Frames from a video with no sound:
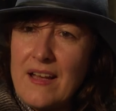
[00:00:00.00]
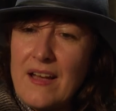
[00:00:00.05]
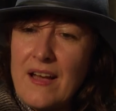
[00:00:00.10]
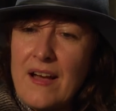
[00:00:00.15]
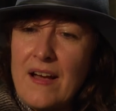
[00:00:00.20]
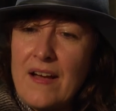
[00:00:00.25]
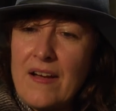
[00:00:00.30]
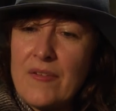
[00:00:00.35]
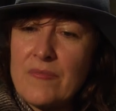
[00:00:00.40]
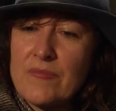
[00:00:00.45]

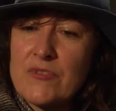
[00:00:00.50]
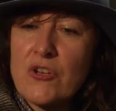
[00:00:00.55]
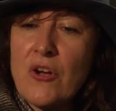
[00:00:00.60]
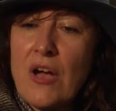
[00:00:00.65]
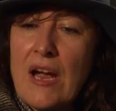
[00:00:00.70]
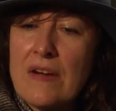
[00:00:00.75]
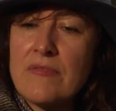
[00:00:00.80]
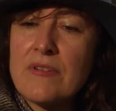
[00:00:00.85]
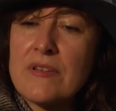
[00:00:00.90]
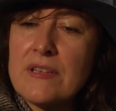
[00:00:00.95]
Um, so
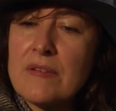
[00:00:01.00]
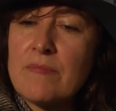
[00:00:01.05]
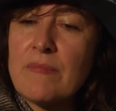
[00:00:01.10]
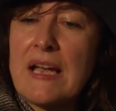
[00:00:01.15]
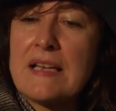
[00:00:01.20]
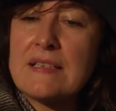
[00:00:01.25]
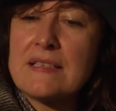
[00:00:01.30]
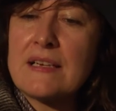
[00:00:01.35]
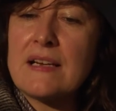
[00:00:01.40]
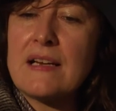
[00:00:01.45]
everything
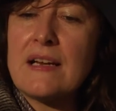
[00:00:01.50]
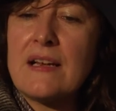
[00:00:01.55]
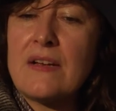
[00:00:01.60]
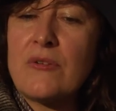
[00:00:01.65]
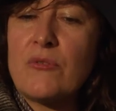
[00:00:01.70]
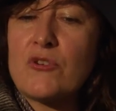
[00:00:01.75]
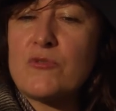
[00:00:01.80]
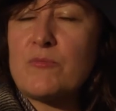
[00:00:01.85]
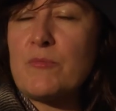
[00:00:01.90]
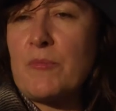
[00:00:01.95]
basically
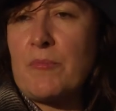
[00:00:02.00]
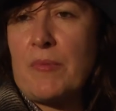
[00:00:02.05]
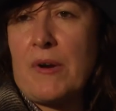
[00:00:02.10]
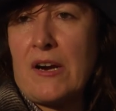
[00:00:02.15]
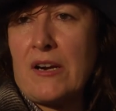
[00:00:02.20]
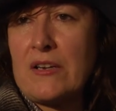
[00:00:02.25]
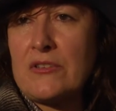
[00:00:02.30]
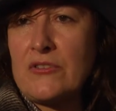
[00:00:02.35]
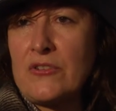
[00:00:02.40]
was prepared